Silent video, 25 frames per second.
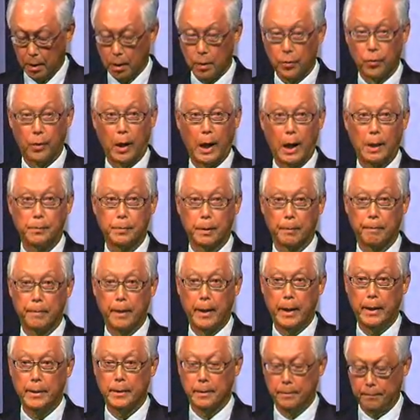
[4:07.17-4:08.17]
Though
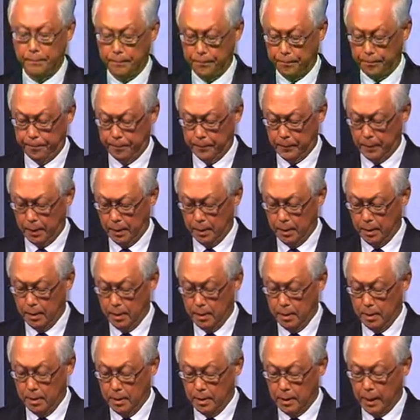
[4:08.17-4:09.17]
unprepared,
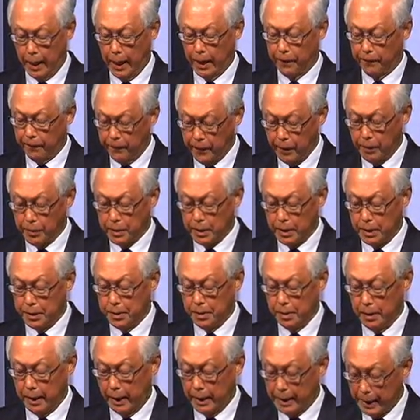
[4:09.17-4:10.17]

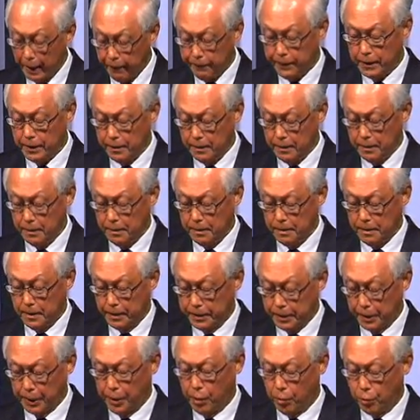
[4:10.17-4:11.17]
I left a
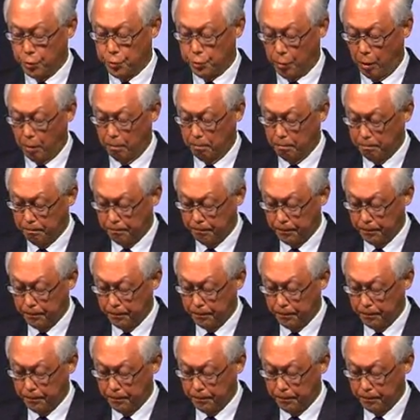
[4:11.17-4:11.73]
secure job